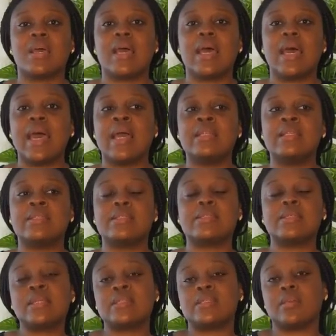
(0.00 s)
And
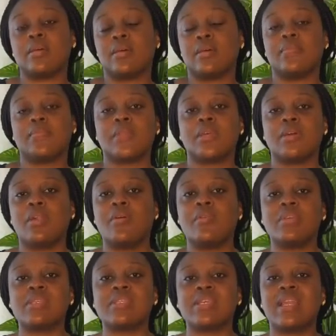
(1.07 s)

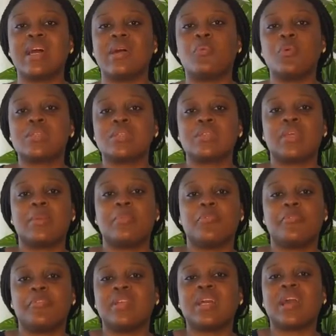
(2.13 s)
I wasn't
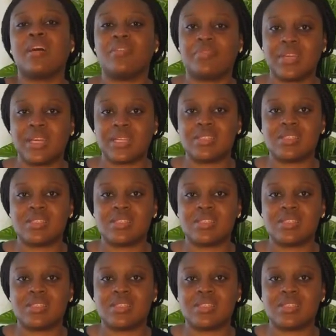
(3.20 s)
feeling confident.